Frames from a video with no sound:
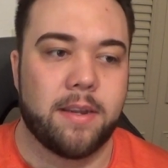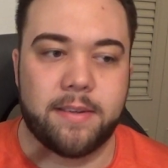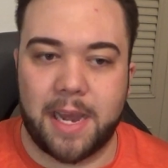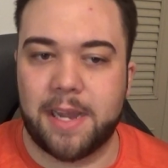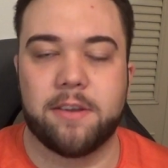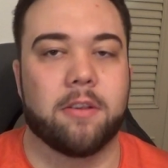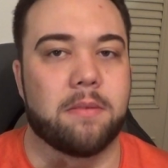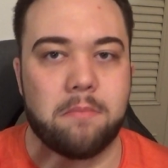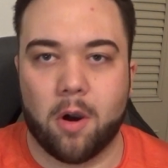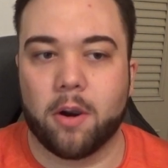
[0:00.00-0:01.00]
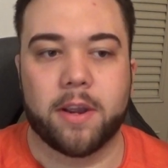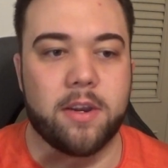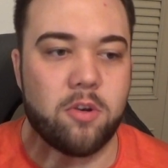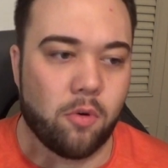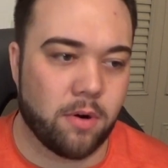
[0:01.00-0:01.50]
Daniel and Mark
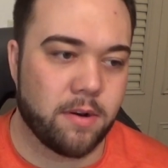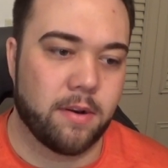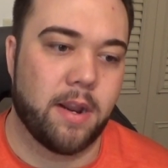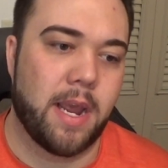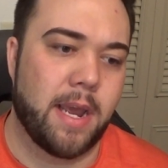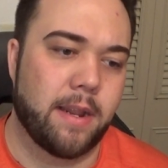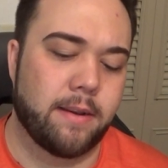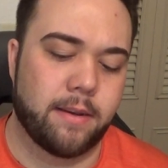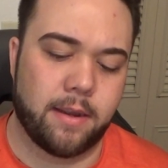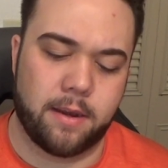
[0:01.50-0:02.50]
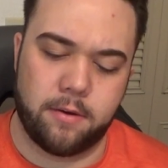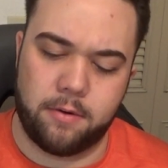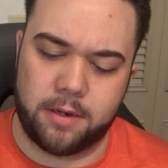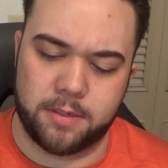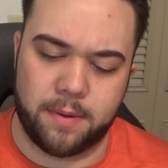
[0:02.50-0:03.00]
and Norton, and who
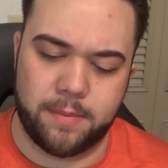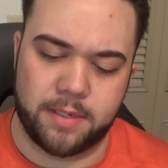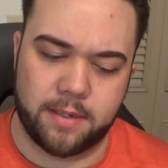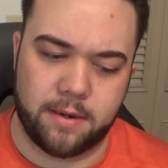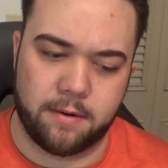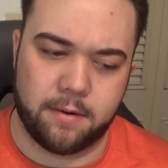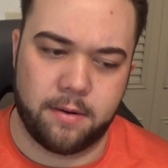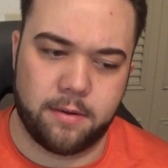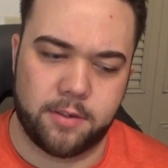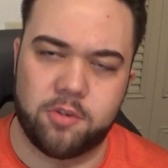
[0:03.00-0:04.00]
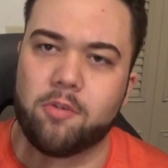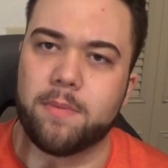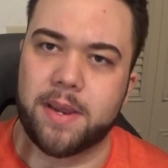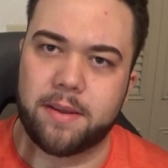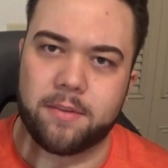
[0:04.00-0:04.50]
else am I missing here?
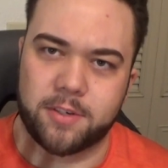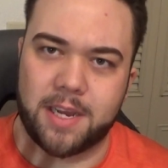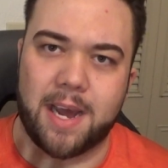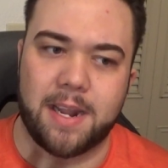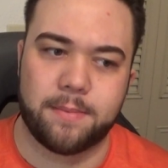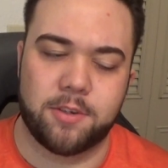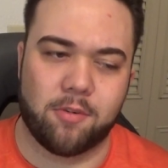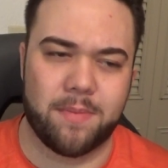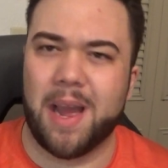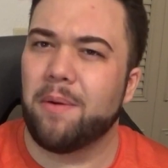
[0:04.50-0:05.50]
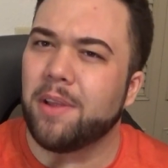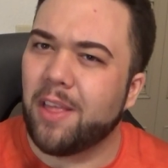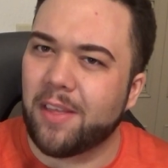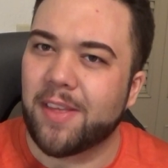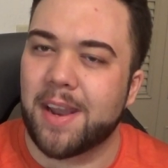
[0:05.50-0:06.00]
Stormy. There's a guy named Stormy. I really
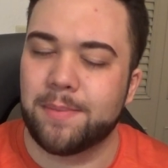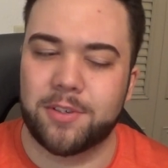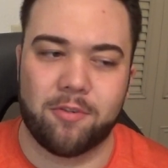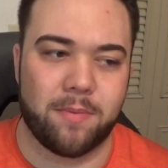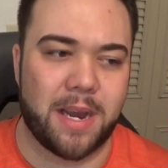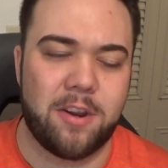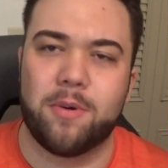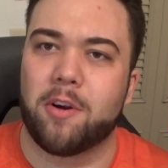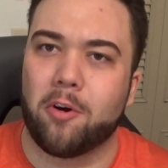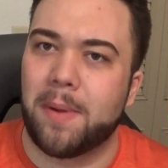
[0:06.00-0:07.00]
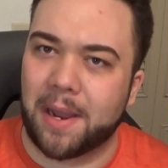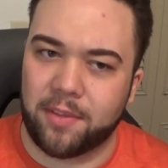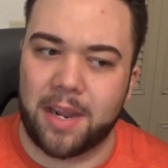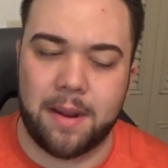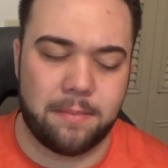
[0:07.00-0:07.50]
like that name, Stormy. I knew a girl back in
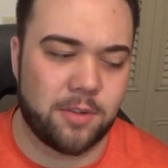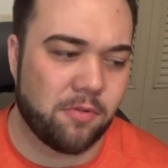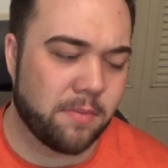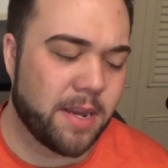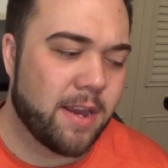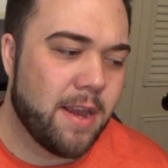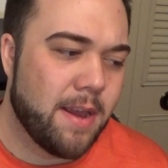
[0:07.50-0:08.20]
the day named Stormy.